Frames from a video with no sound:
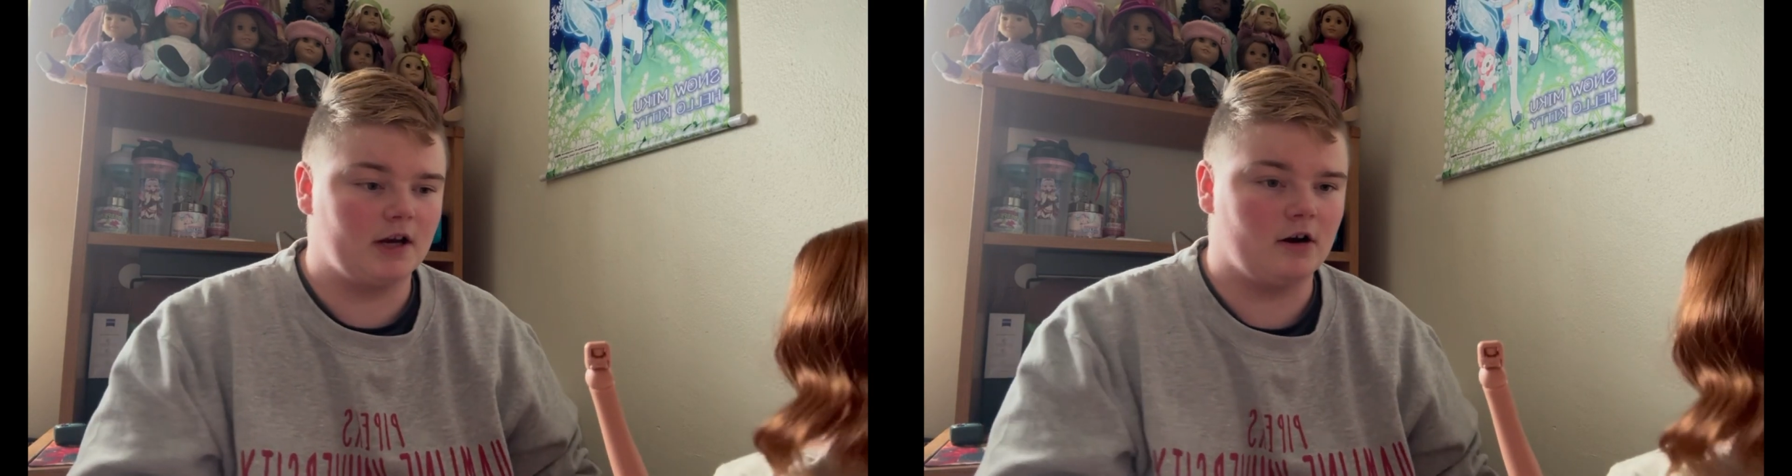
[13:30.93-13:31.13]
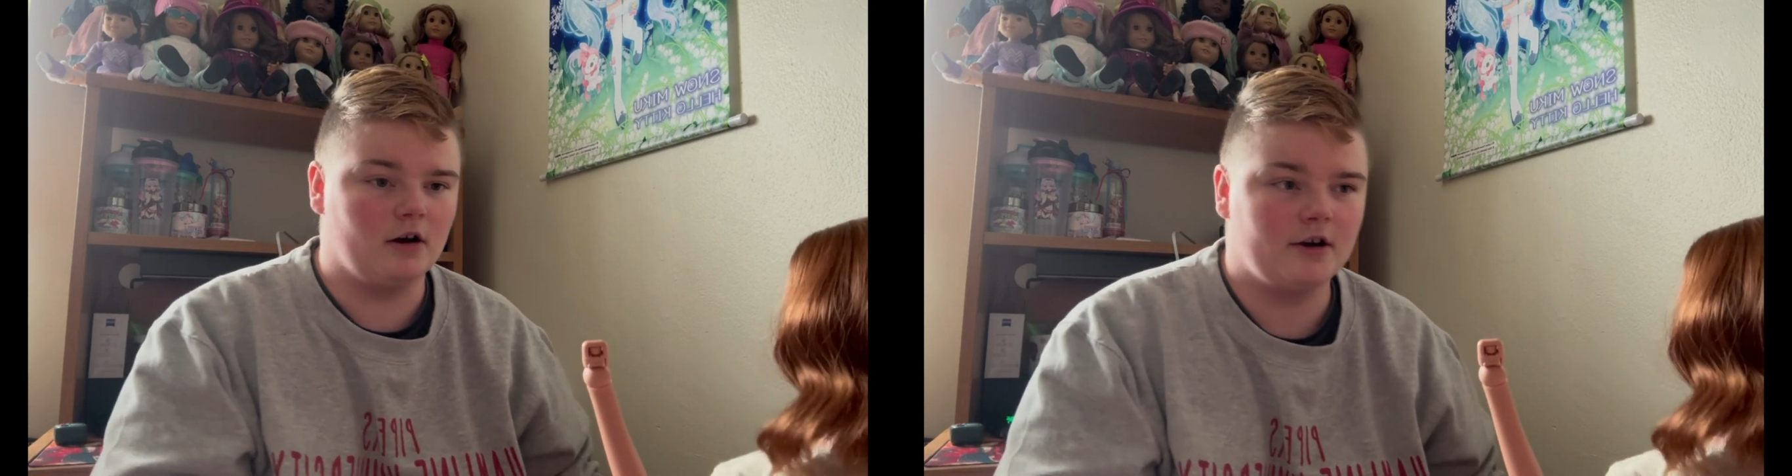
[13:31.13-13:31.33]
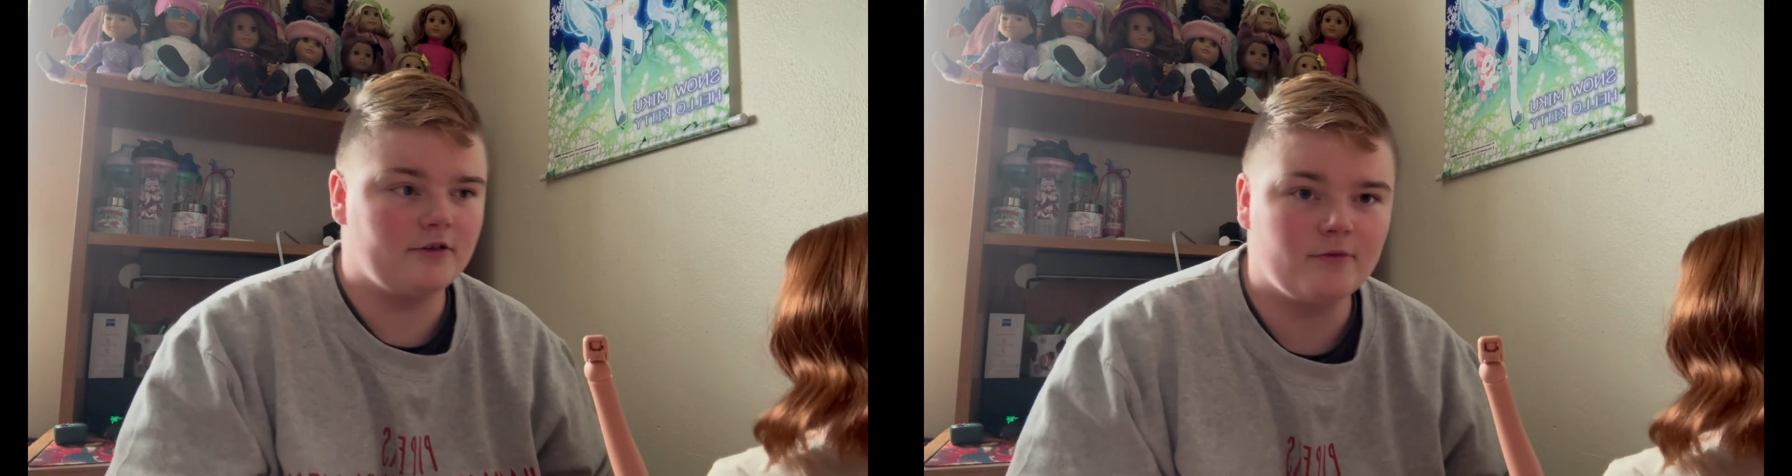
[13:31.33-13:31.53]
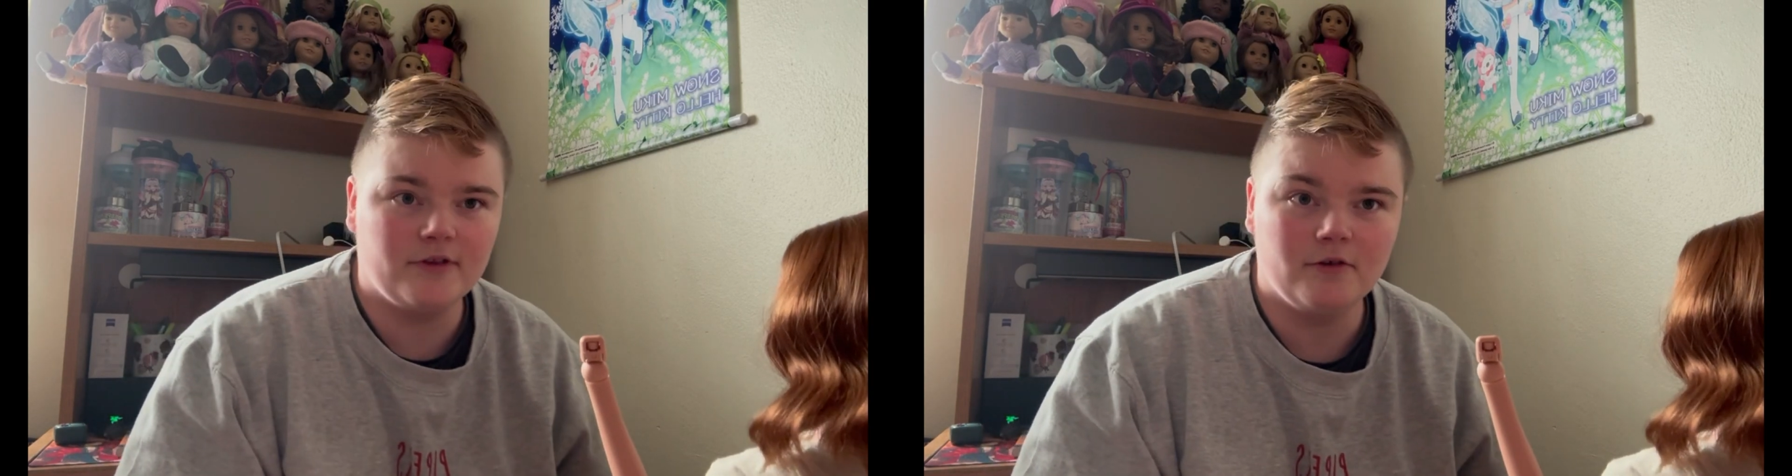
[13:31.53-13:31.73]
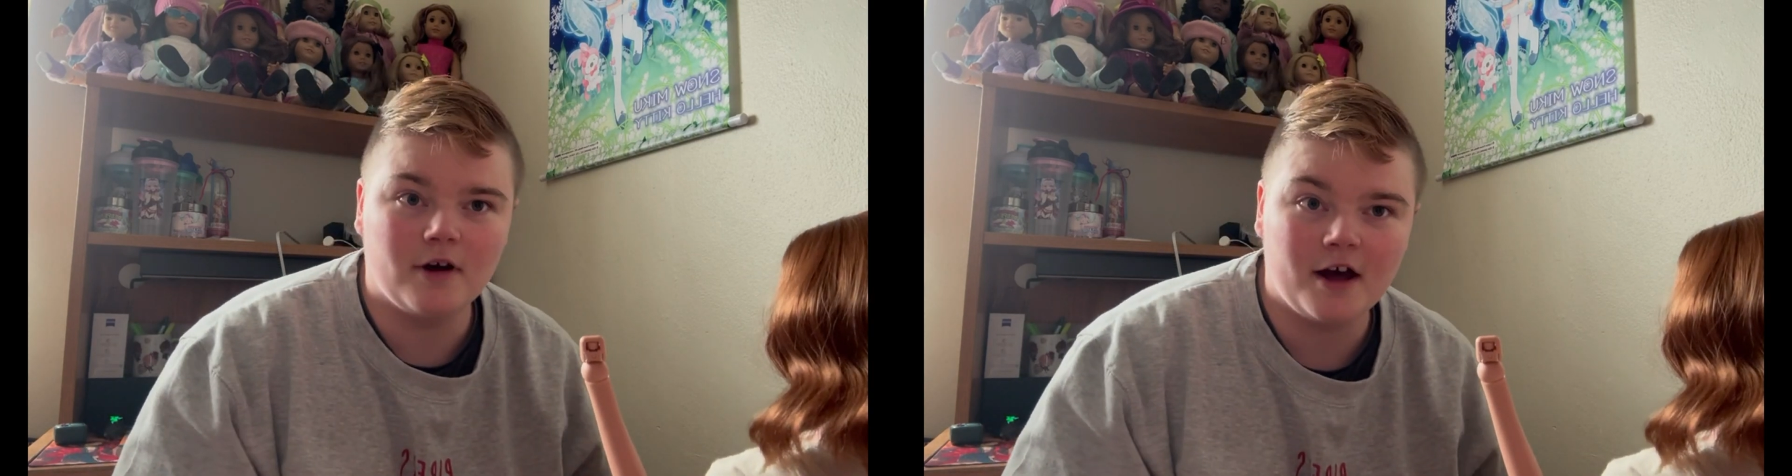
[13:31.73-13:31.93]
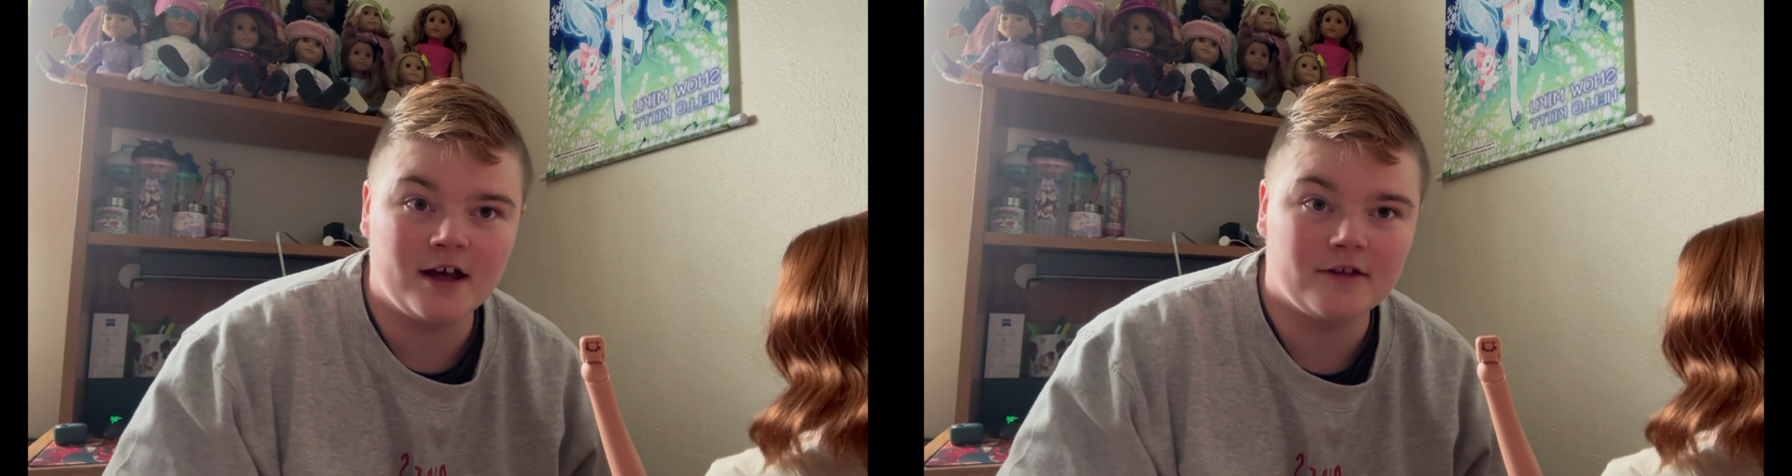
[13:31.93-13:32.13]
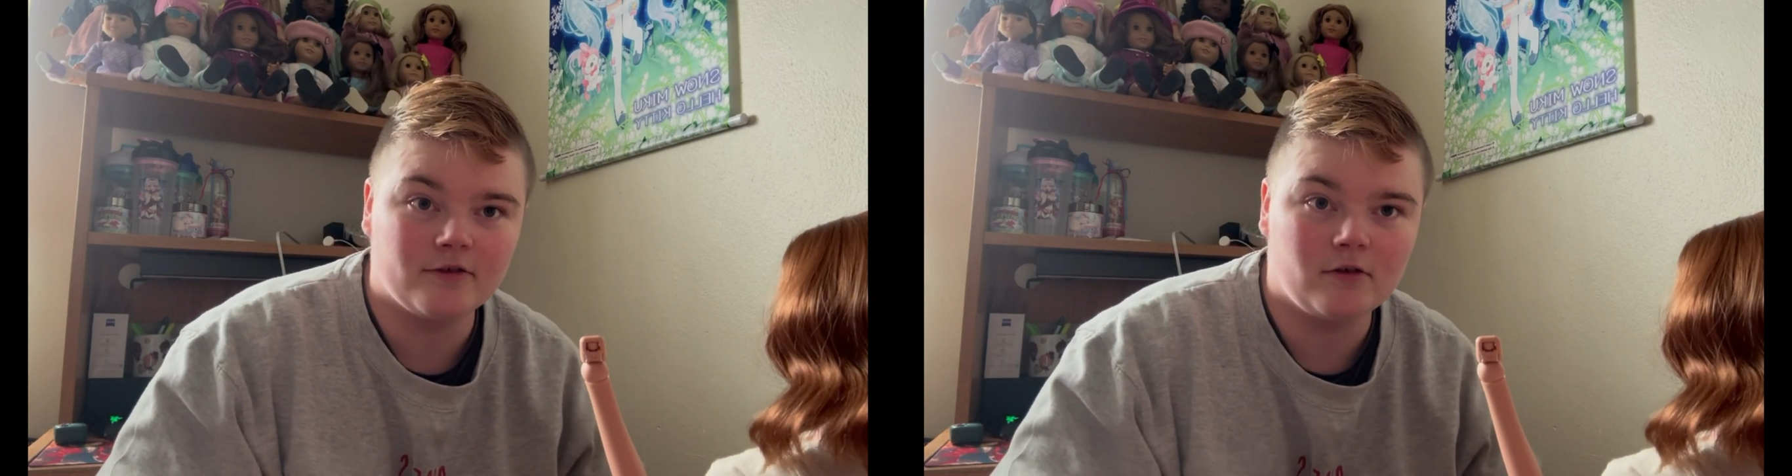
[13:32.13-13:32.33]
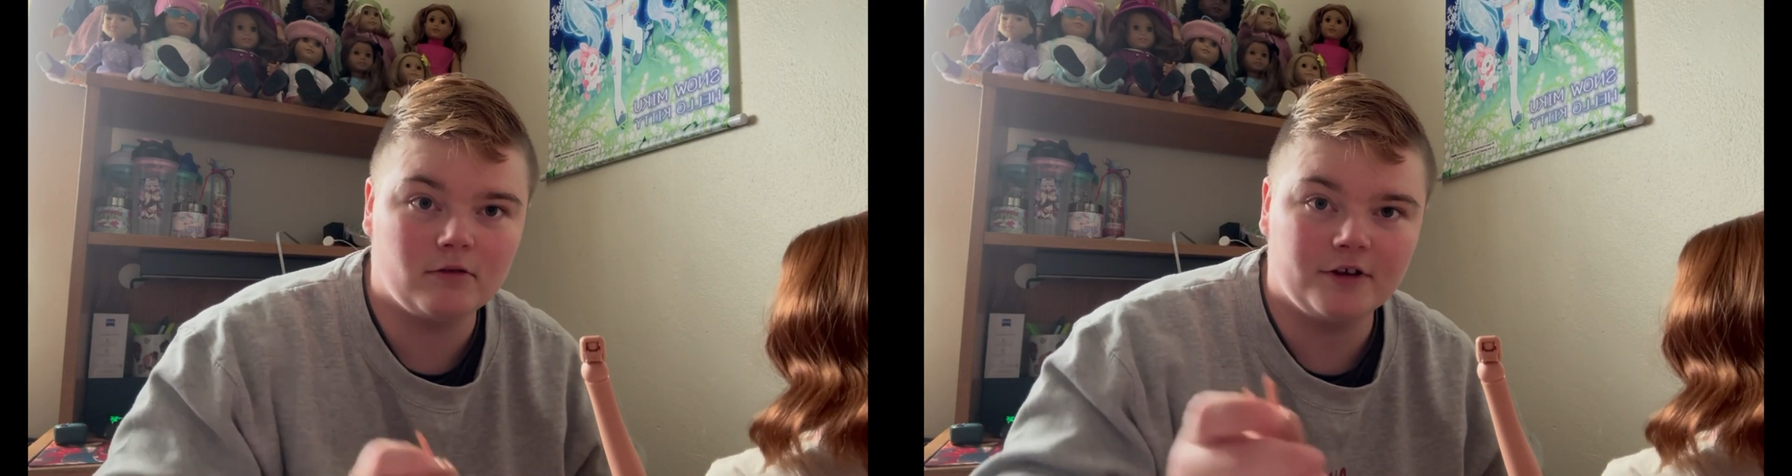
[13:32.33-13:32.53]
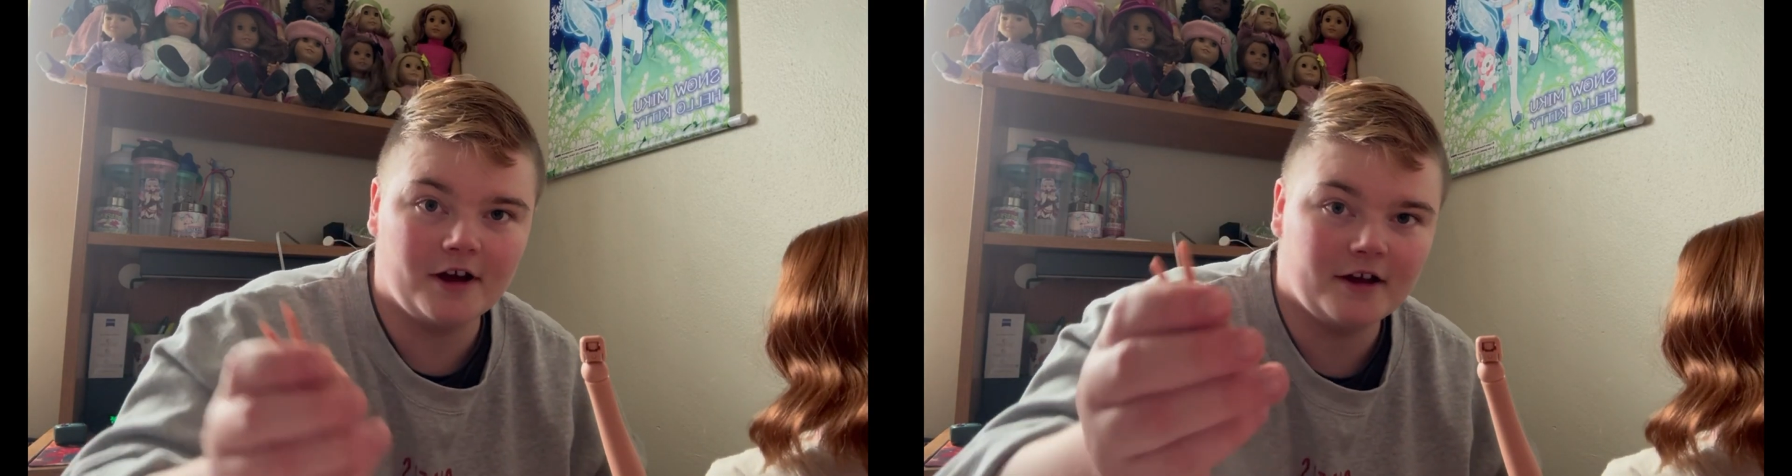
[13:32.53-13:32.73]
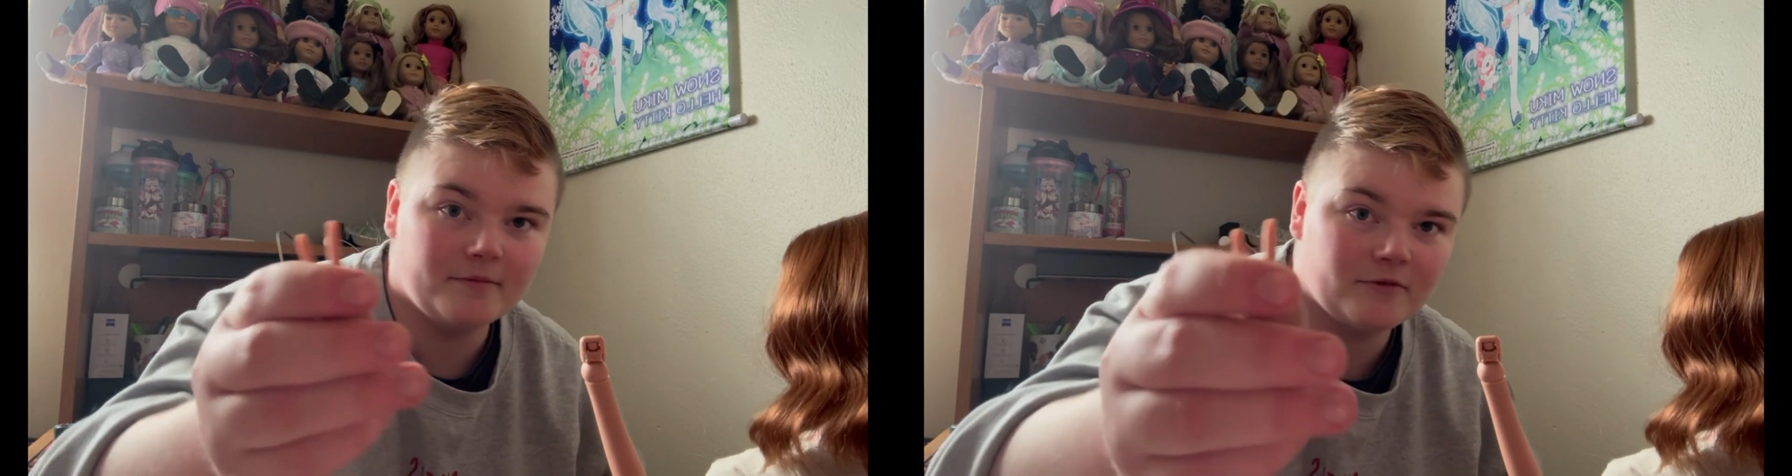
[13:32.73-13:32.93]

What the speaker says: and honest with you guys the whole time.